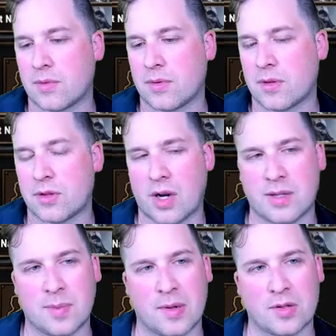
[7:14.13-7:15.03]

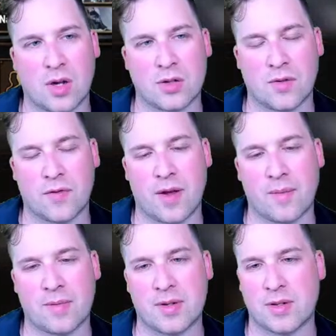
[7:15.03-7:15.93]
Shakespeare is also
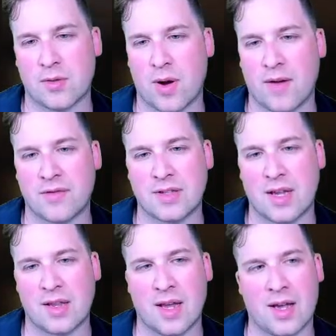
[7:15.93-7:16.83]
claimed to have
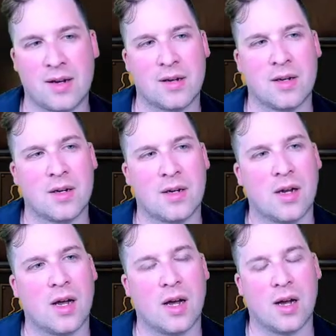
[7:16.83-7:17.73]
said that,
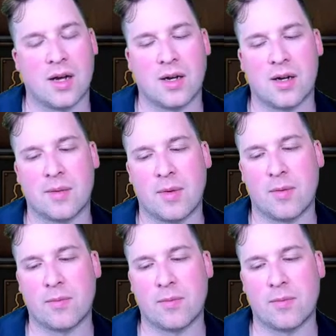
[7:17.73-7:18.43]
but,